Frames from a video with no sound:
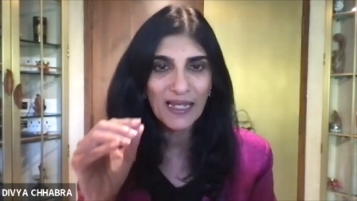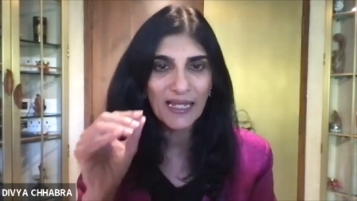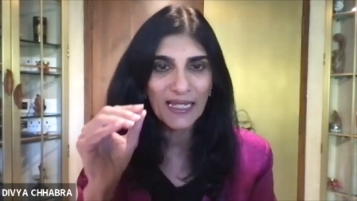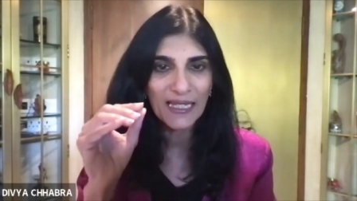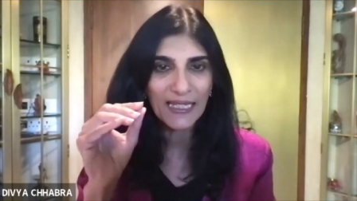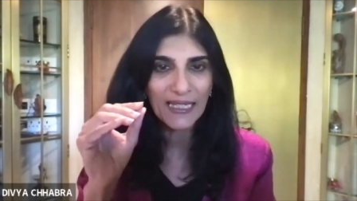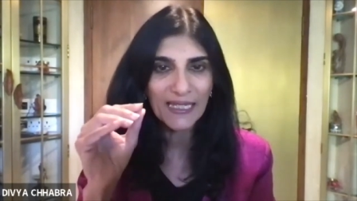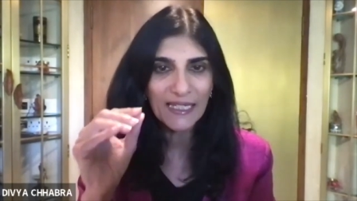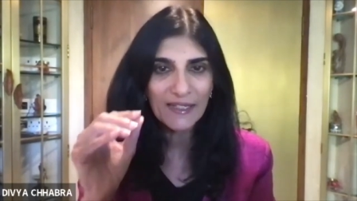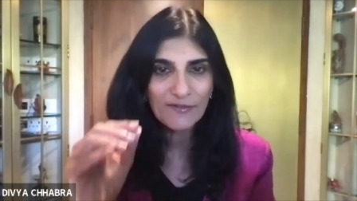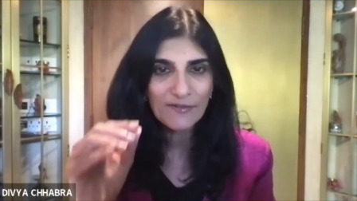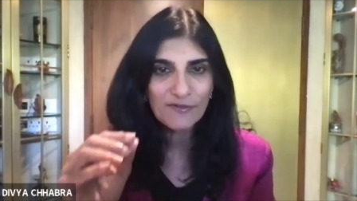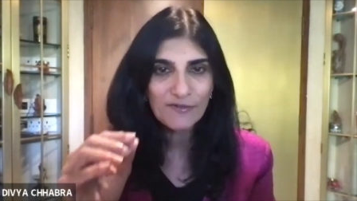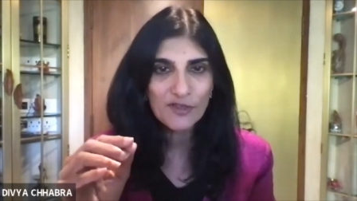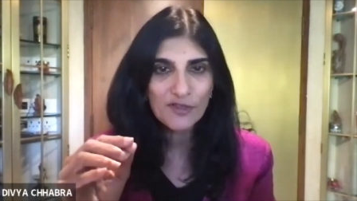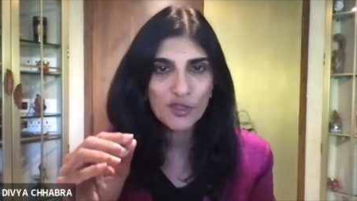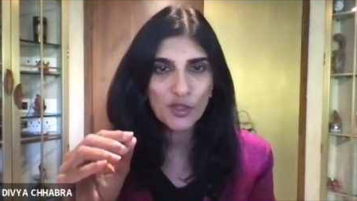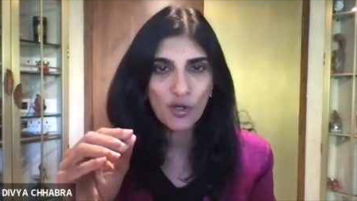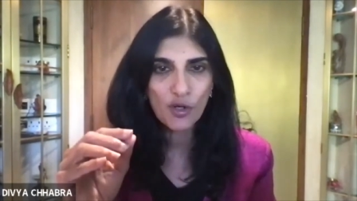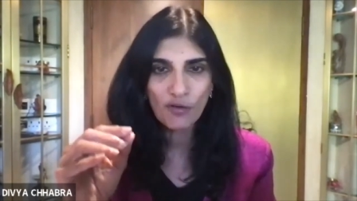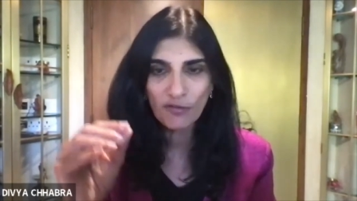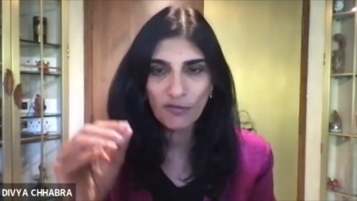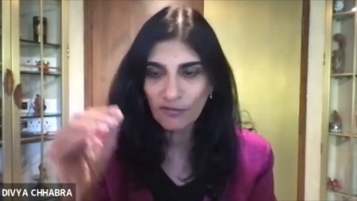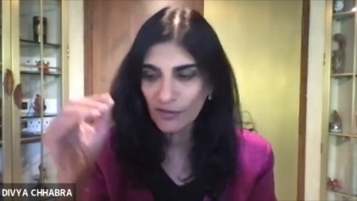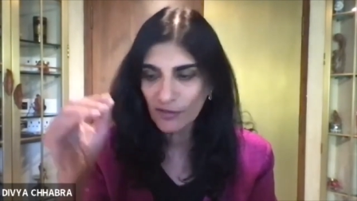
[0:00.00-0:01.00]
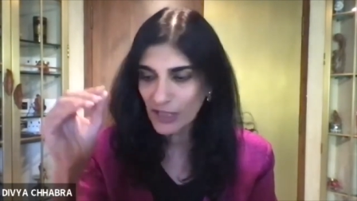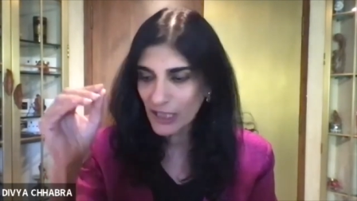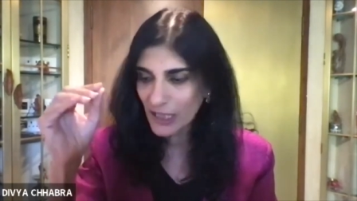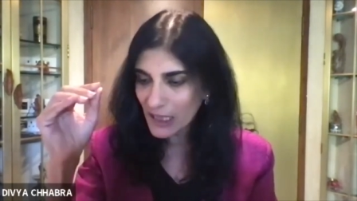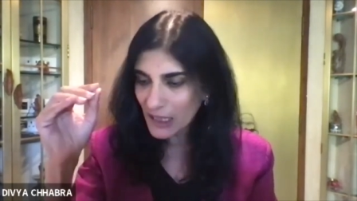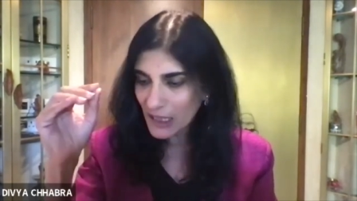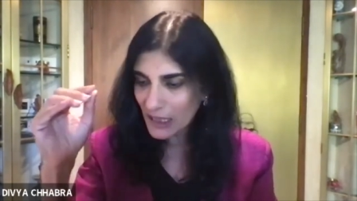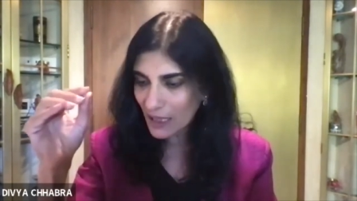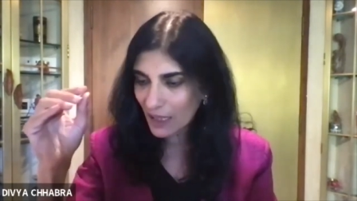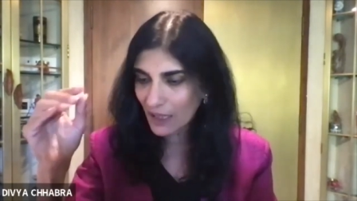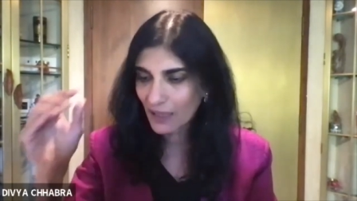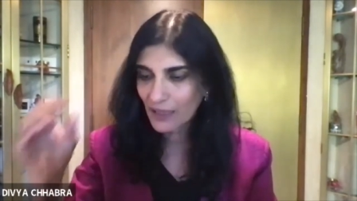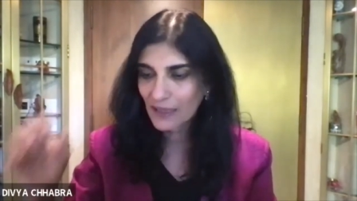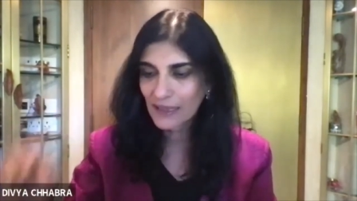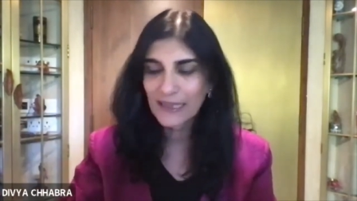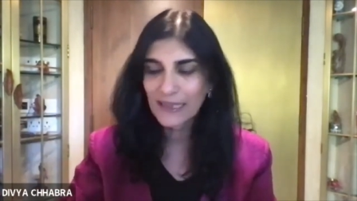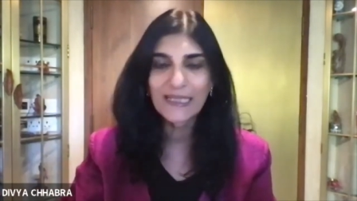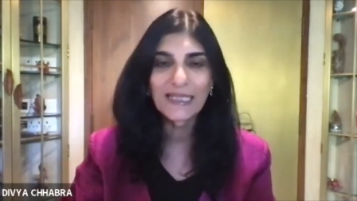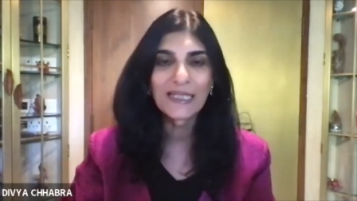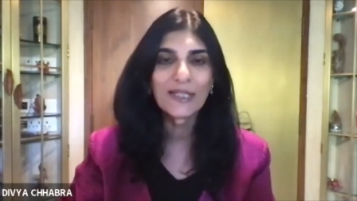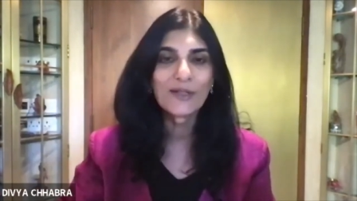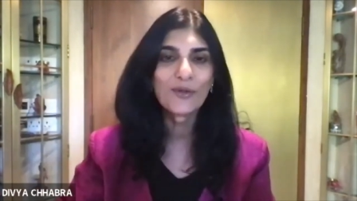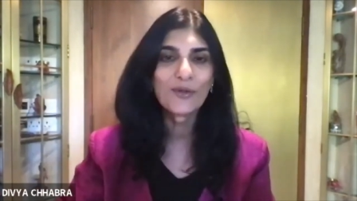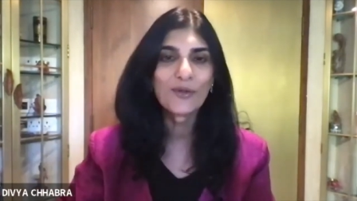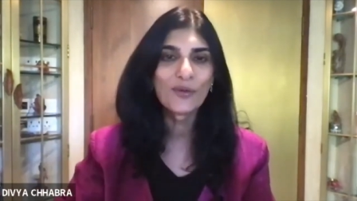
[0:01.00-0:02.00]
gives off a
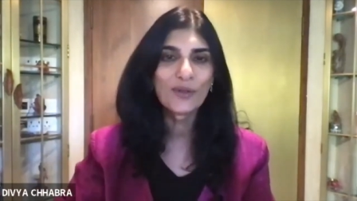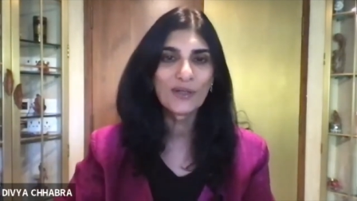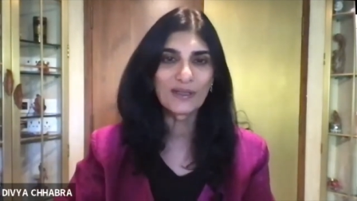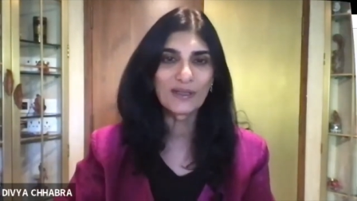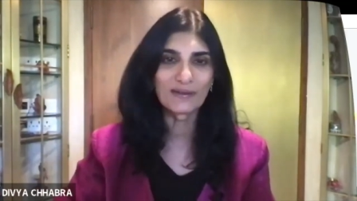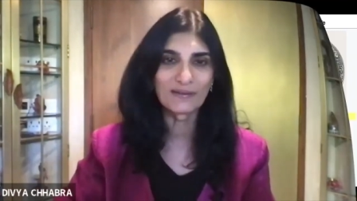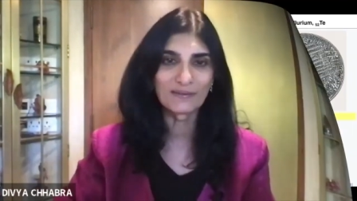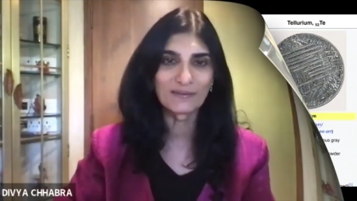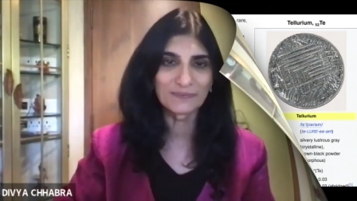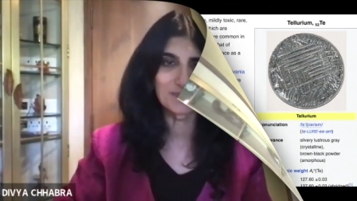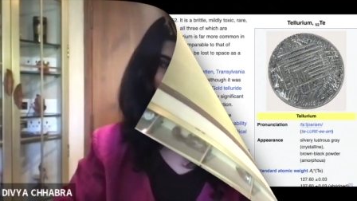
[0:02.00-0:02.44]
garlicky odor.